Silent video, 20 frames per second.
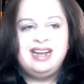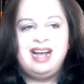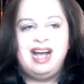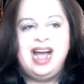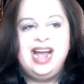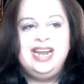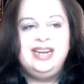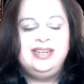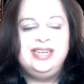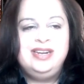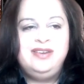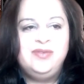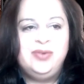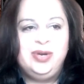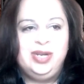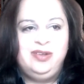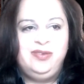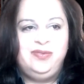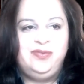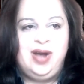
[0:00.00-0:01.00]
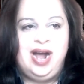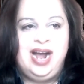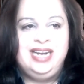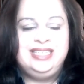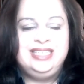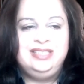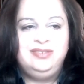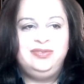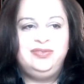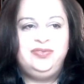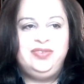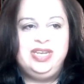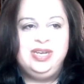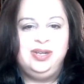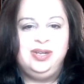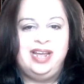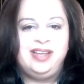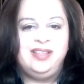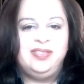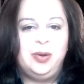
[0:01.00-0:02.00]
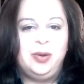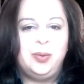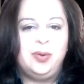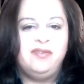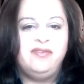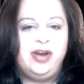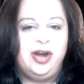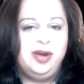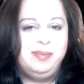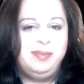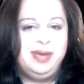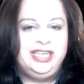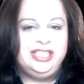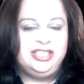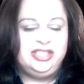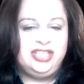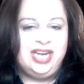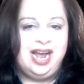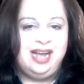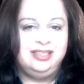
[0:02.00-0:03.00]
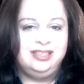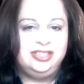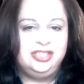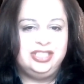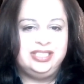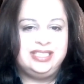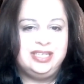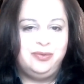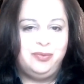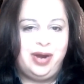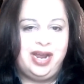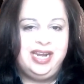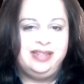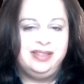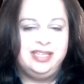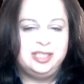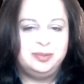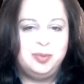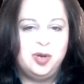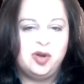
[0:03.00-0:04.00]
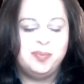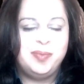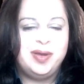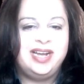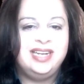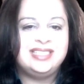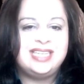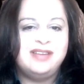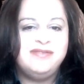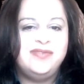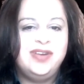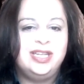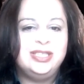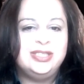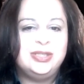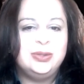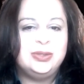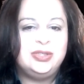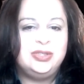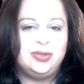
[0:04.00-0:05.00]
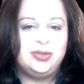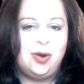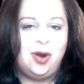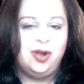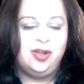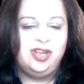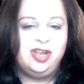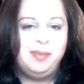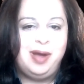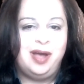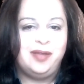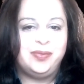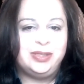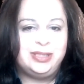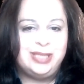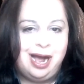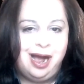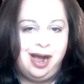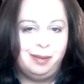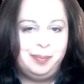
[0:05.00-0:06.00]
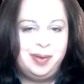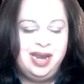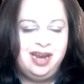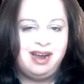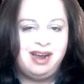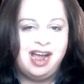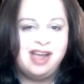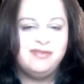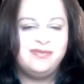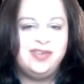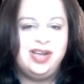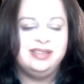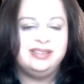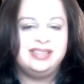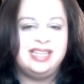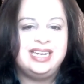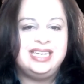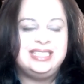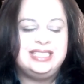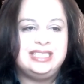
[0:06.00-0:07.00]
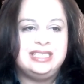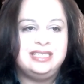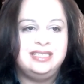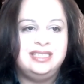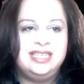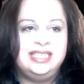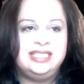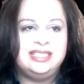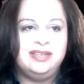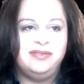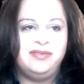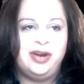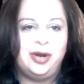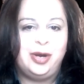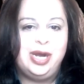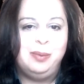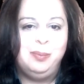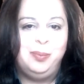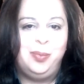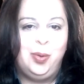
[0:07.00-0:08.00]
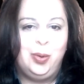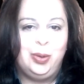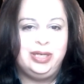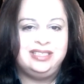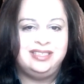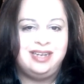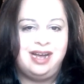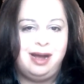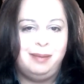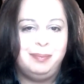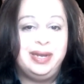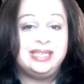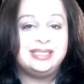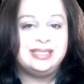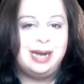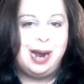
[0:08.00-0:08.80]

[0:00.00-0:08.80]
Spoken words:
I didn't feel like there were very many challenges in writing this book because I felt so strongly about the topic. I felt that it's a very important topic to